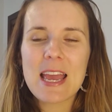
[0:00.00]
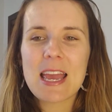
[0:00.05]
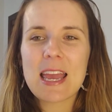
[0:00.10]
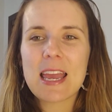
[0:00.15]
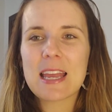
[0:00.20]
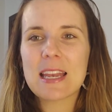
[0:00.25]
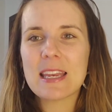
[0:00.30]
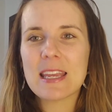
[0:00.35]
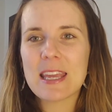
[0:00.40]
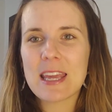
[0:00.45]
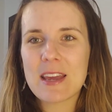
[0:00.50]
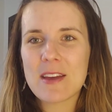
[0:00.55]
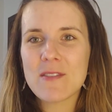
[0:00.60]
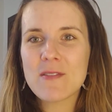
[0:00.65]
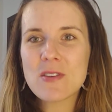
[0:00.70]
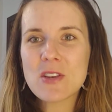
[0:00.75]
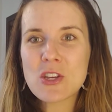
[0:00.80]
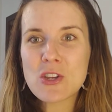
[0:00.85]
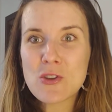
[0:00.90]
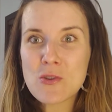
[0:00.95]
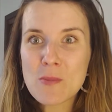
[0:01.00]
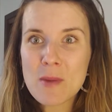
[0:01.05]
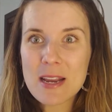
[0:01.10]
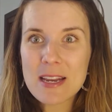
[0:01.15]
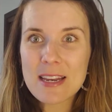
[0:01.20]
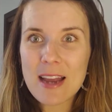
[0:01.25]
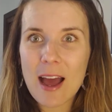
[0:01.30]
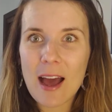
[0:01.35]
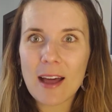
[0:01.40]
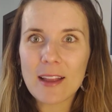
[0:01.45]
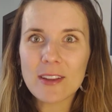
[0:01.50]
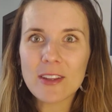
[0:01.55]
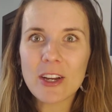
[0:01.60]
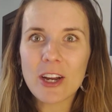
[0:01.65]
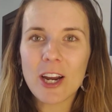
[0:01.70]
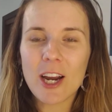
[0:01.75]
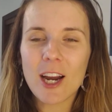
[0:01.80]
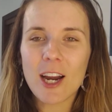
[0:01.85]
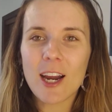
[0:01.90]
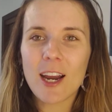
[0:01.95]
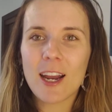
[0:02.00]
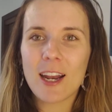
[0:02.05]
and give to my toddler,